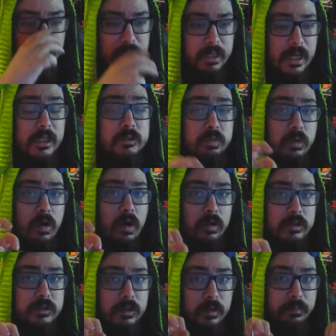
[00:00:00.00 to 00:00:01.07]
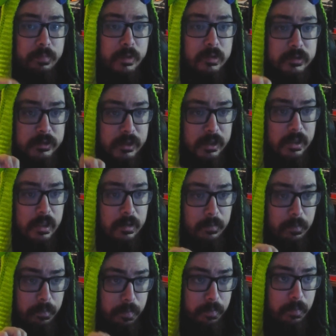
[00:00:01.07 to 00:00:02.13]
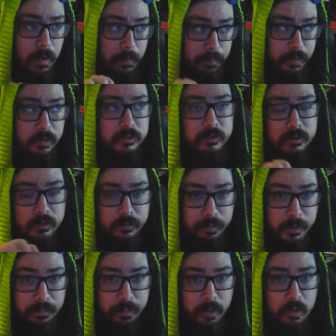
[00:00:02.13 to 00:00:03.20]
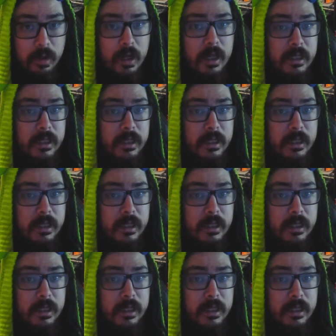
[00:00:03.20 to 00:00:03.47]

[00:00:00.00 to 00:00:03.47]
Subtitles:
That's what also appeals to the people.